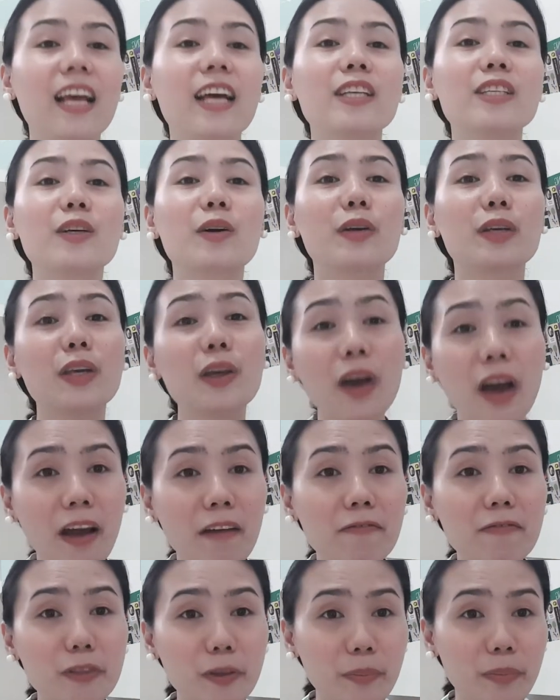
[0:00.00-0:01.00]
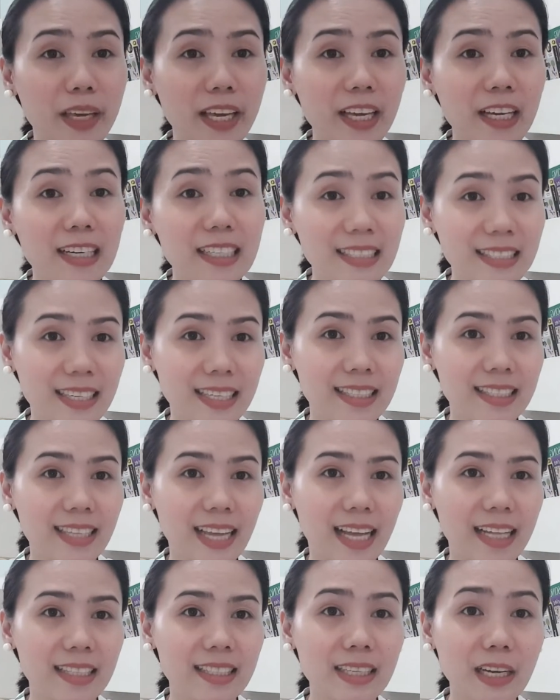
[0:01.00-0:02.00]
So, you have to be
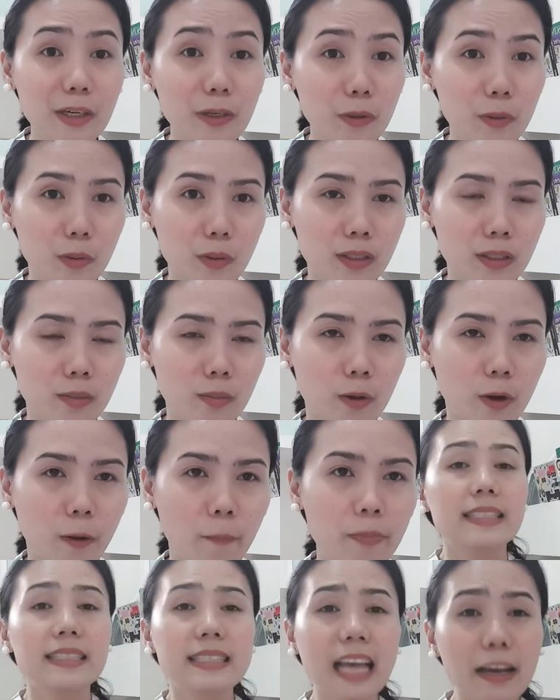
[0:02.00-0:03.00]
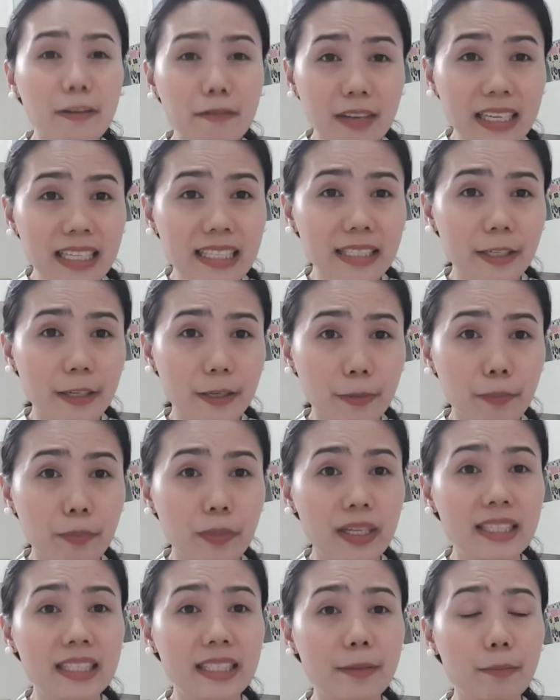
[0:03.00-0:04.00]
consistent sa rules mo. Seventh
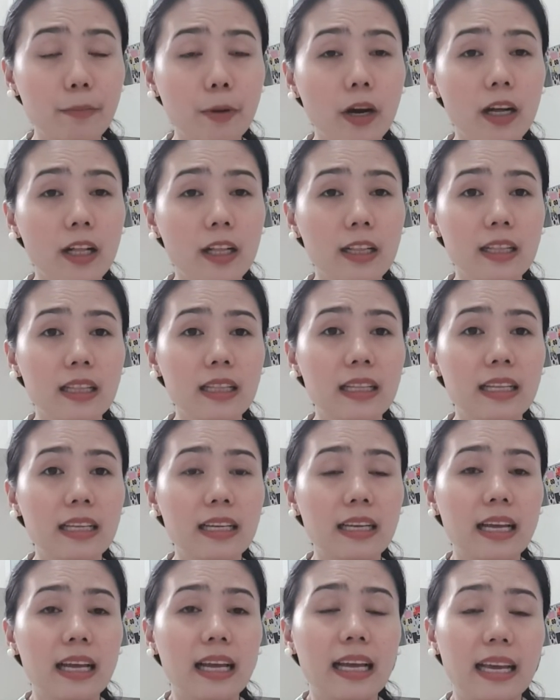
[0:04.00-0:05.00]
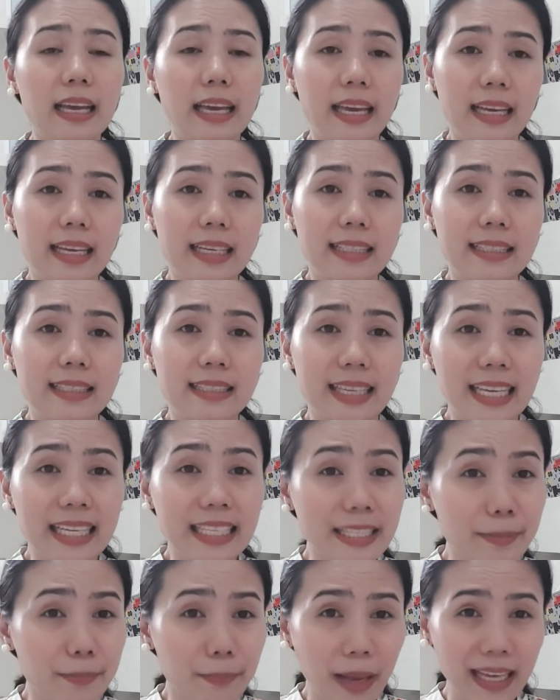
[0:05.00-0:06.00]
principle is
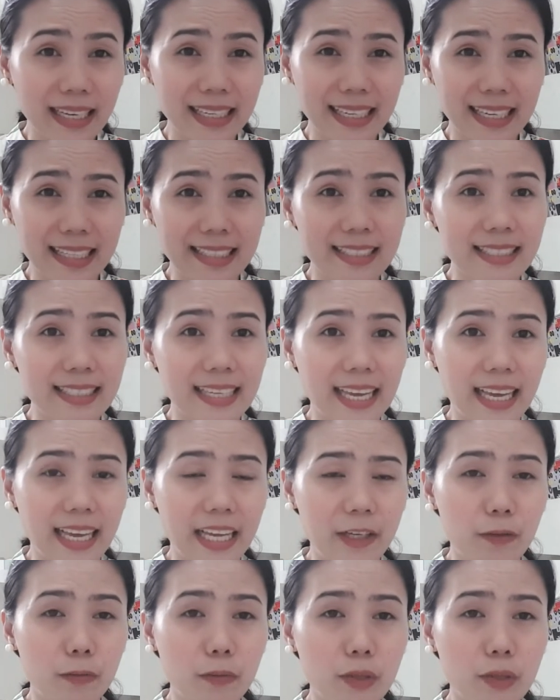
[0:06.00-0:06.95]
independence and